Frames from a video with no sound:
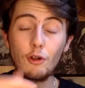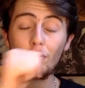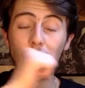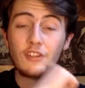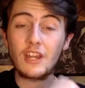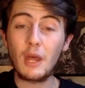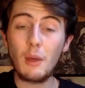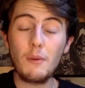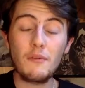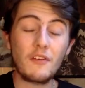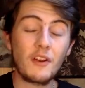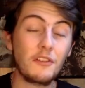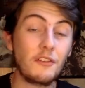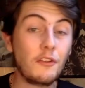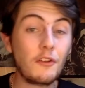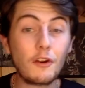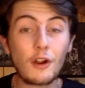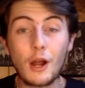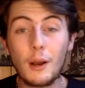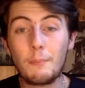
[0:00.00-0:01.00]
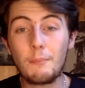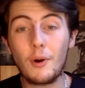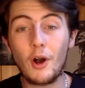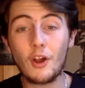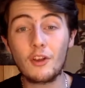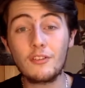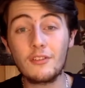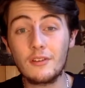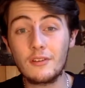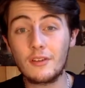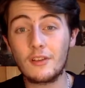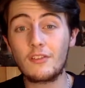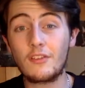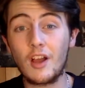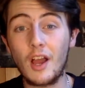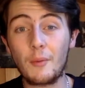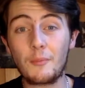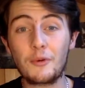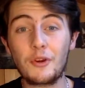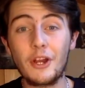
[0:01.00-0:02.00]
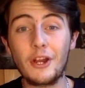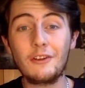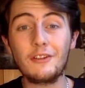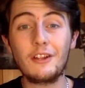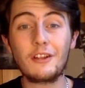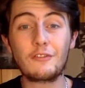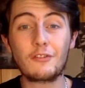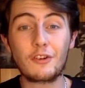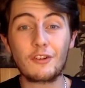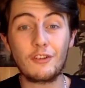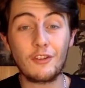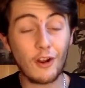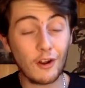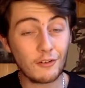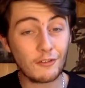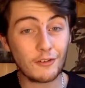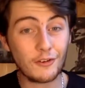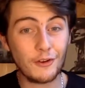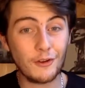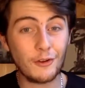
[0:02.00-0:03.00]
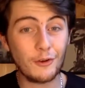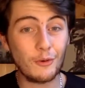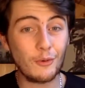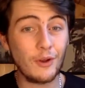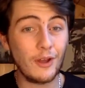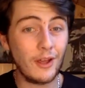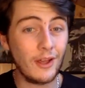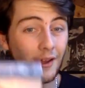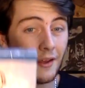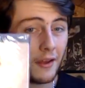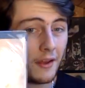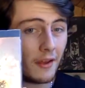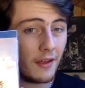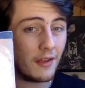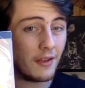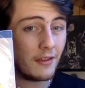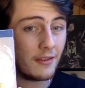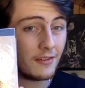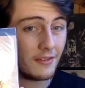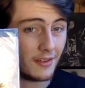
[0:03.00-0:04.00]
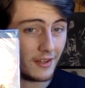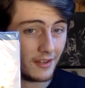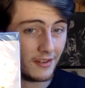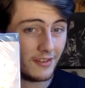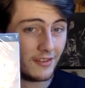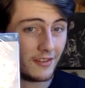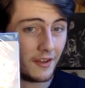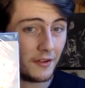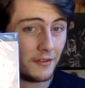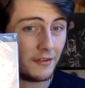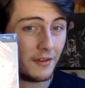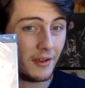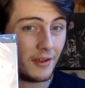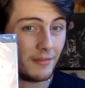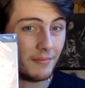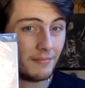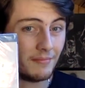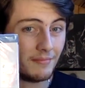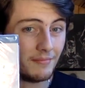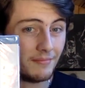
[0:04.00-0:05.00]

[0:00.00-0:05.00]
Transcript: today we've got another unboxing this time around. It's for Doctor Who Season 19.